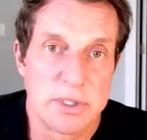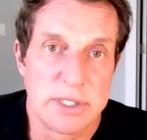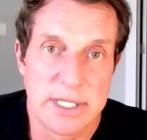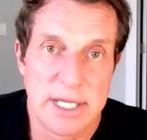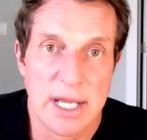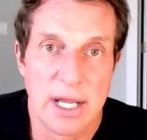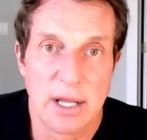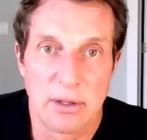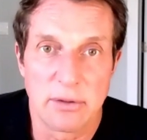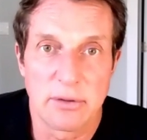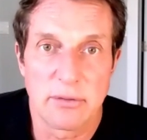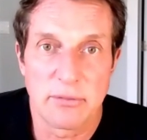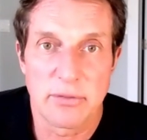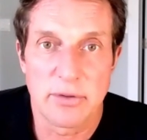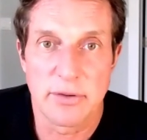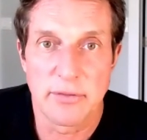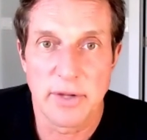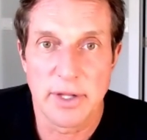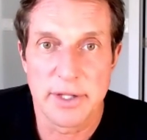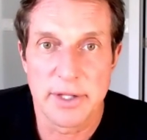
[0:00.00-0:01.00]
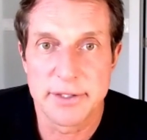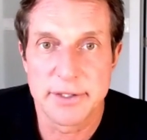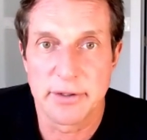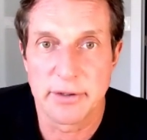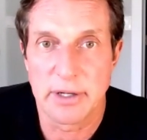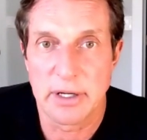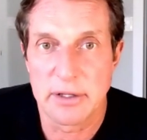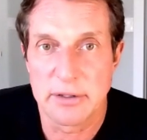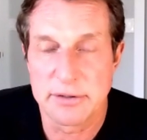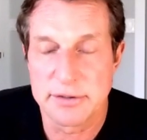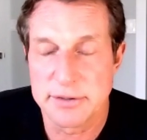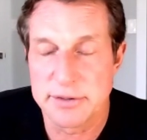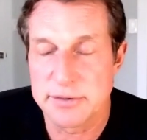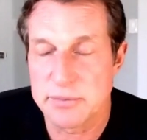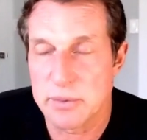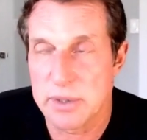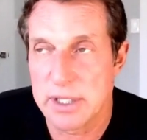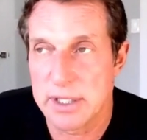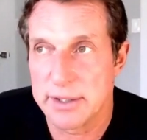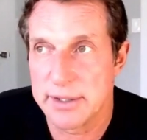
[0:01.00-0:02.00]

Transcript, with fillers: count for the volunteer hours as well.